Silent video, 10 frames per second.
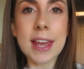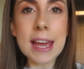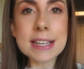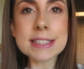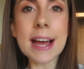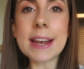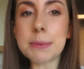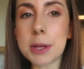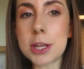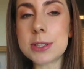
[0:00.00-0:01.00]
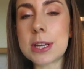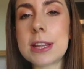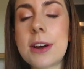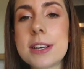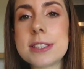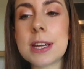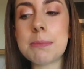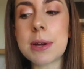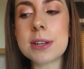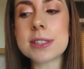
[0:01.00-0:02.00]
cakes, and I'm going to use it in the icing
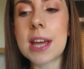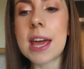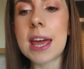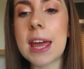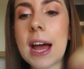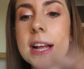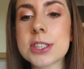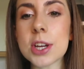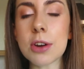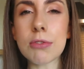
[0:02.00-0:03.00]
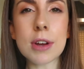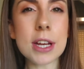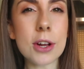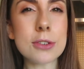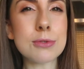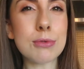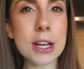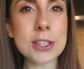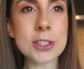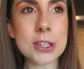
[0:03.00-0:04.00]
because it adds like a really nice
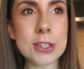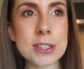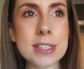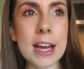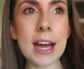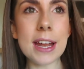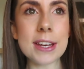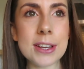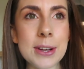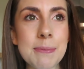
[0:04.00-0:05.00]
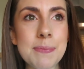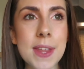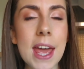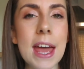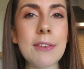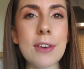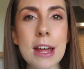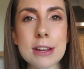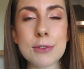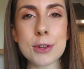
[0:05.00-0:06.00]
richness, and for
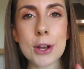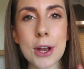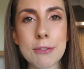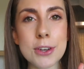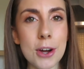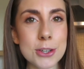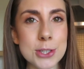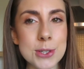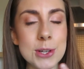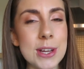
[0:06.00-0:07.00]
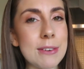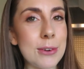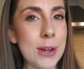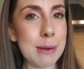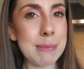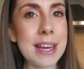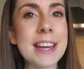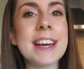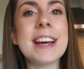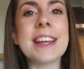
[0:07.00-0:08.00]
any of you that love dark chocolate, if you're like
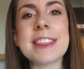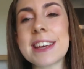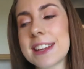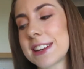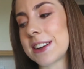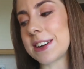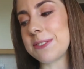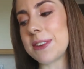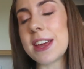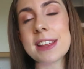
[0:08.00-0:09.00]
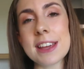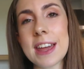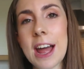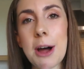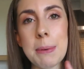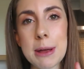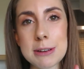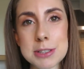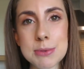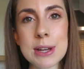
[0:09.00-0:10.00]
me, then cacao powder
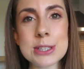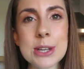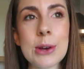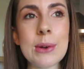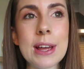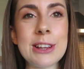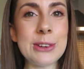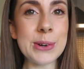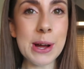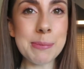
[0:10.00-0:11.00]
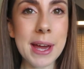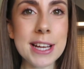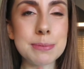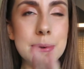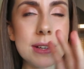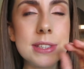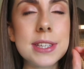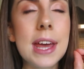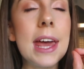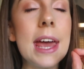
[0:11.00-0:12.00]
is the way to go in your cupcakes because
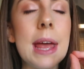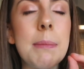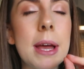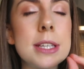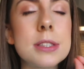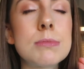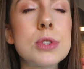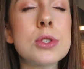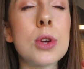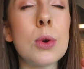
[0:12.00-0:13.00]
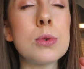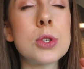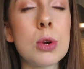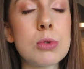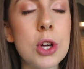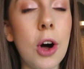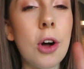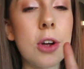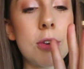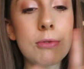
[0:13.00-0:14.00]
it makes them so
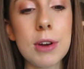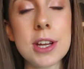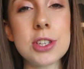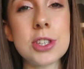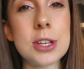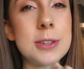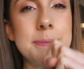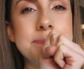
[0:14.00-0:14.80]
dark and rich, and